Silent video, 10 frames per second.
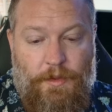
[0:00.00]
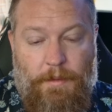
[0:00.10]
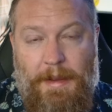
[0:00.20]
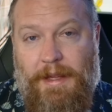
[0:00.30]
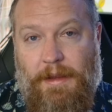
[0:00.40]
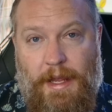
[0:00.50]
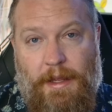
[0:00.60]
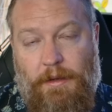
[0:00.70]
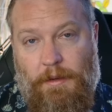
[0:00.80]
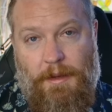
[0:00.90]

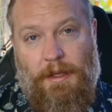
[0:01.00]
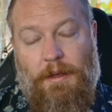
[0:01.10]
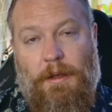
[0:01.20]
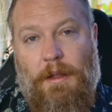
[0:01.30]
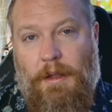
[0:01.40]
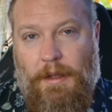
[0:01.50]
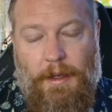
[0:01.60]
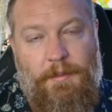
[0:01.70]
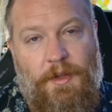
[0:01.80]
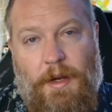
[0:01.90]
mainland,
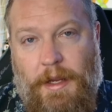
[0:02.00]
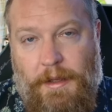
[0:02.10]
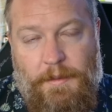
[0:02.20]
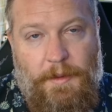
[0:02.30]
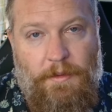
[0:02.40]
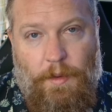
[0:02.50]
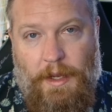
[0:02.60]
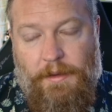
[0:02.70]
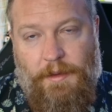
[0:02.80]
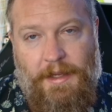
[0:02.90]
it's been a
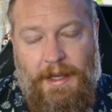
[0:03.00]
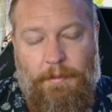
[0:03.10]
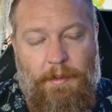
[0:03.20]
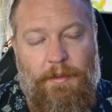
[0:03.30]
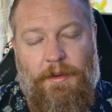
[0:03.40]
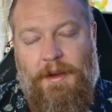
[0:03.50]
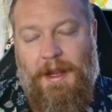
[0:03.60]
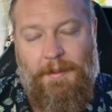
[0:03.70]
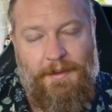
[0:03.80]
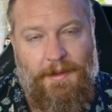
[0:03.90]
while, so I can't remember the
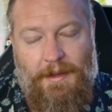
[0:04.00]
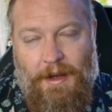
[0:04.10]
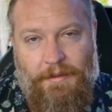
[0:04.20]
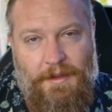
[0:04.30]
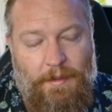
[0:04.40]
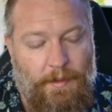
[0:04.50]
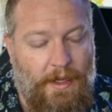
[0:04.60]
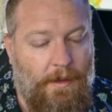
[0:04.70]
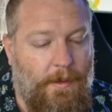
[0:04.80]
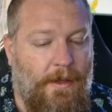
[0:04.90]
names off the top of my
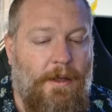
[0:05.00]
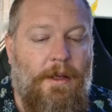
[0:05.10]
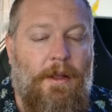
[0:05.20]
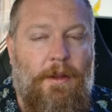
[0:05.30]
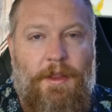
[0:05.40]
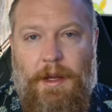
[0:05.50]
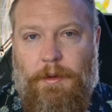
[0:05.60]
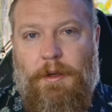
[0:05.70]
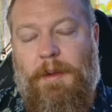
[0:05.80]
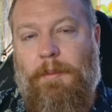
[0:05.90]
head, but they
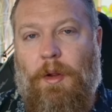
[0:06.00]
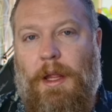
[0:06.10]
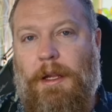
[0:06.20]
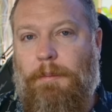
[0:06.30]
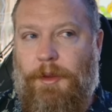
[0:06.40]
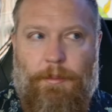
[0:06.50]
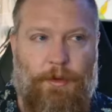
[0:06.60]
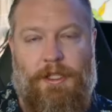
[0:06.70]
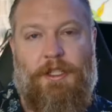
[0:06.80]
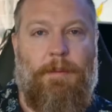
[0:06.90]
were going to be more like the
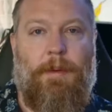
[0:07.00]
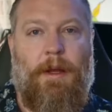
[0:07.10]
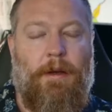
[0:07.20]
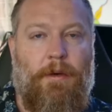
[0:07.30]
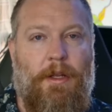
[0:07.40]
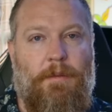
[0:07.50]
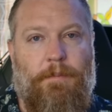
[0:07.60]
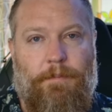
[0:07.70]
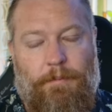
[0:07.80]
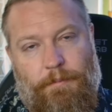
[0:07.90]
British Empire, right?
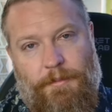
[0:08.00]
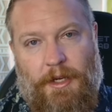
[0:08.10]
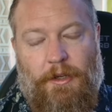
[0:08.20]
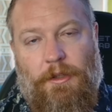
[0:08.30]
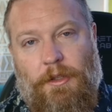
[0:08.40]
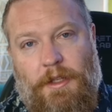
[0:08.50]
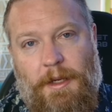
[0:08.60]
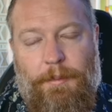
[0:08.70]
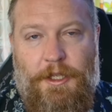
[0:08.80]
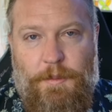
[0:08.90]
They're going to look
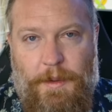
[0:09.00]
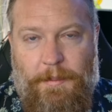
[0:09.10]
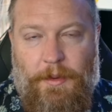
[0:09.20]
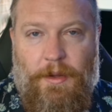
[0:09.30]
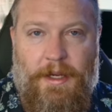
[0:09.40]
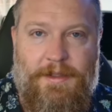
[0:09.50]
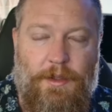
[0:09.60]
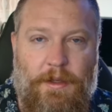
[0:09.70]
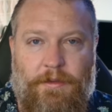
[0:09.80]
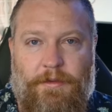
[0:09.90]
like British people, like
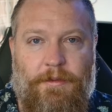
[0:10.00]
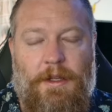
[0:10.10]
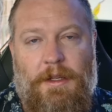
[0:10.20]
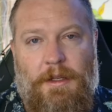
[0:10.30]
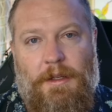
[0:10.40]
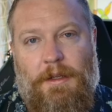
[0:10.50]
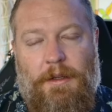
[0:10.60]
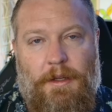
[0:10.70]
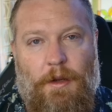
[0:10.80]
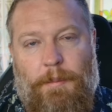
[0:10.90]
sort of,
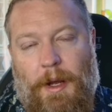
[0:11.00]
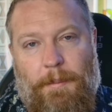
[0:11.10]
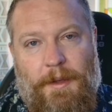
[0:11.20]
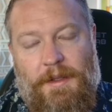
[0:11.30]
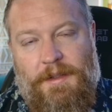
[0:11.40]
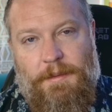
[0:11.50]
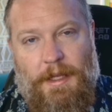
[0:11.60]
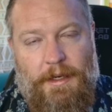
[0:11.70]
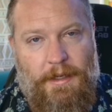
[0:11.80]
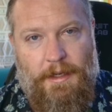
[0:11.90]
you know, pompous,
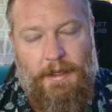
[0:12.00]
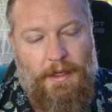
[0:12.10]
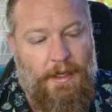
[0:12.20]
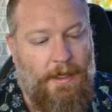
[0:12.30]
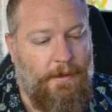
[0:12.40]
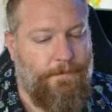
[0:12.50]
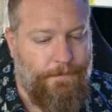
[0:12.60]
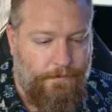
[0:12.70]
la-di-da-di-da.